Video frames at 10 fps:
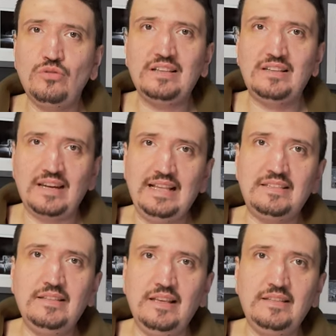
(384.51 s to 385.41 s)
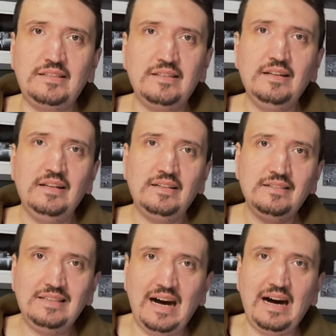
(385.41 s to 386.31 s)
to address this
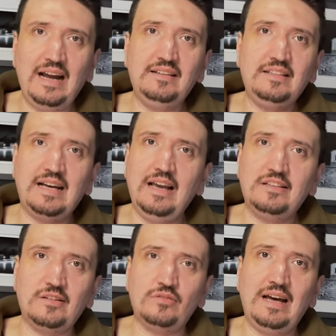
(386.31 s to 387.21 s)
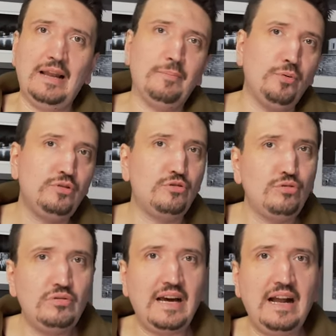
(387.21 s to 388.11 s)
ISO dial, put
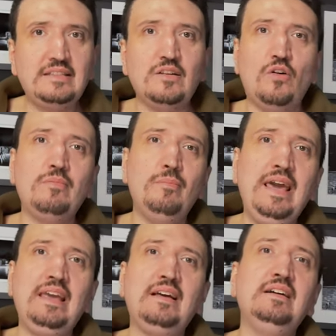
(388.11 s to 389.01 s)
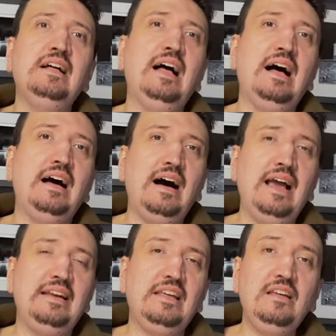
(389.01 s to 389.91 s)
two dials or make
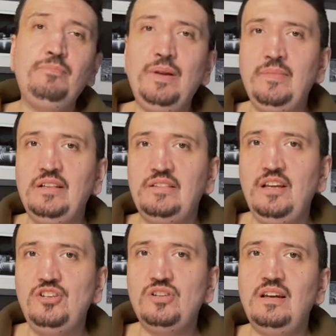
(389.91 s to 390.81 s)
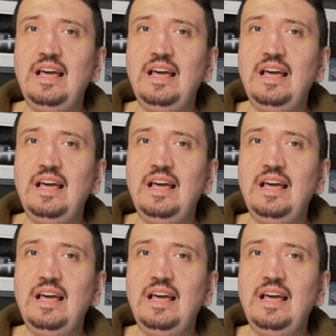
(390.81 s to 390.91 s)
an implementation